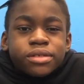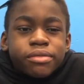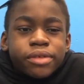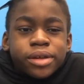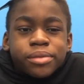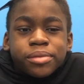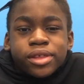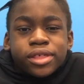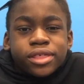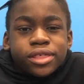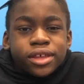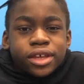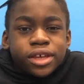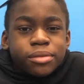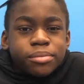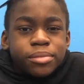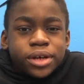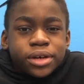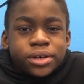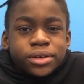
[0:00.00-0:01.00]
made me think
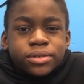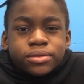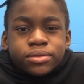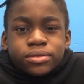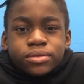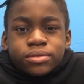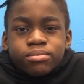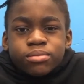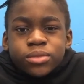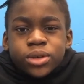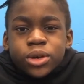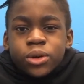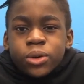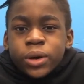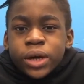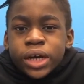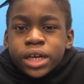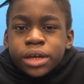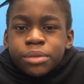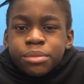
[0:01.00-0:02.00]
about who
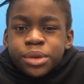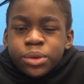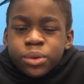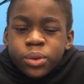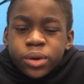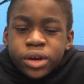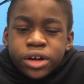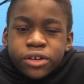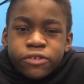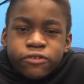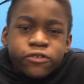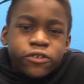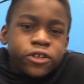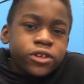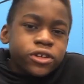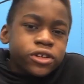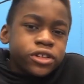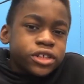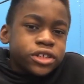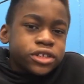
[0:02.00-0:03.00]
I am and where I
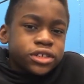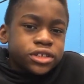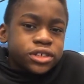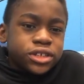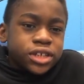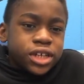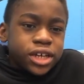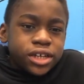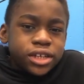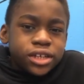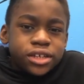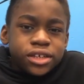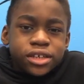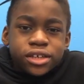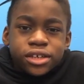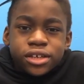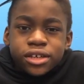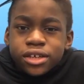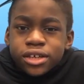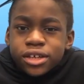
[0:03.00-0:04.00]
fall in this society
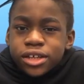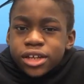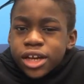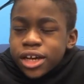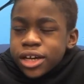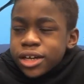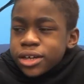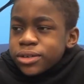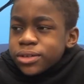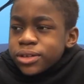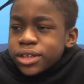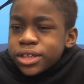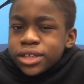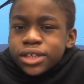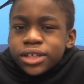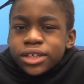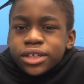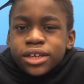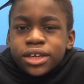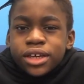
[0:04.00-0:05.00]
and how
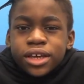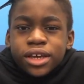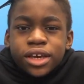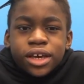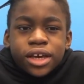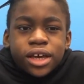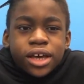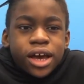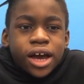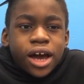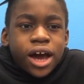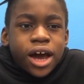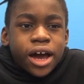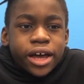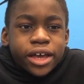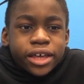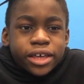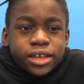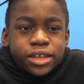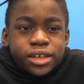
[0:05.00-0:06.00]
like
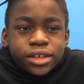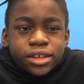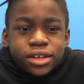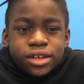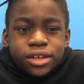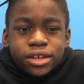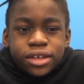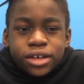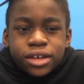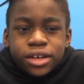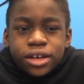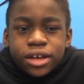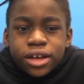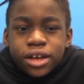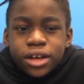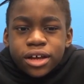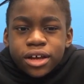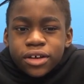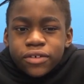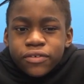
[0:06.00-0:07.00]
I can
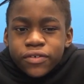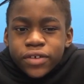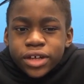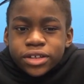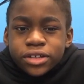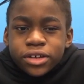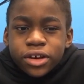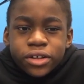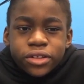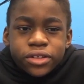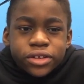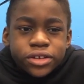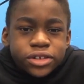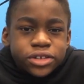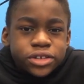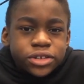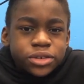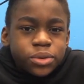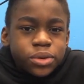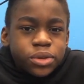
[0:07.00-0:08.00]
affect
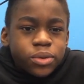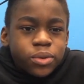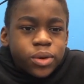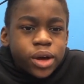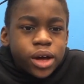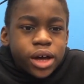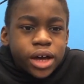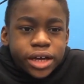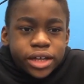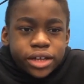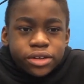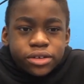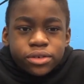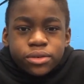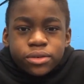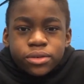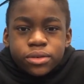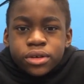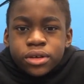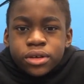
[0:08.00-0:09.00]
others with what I do.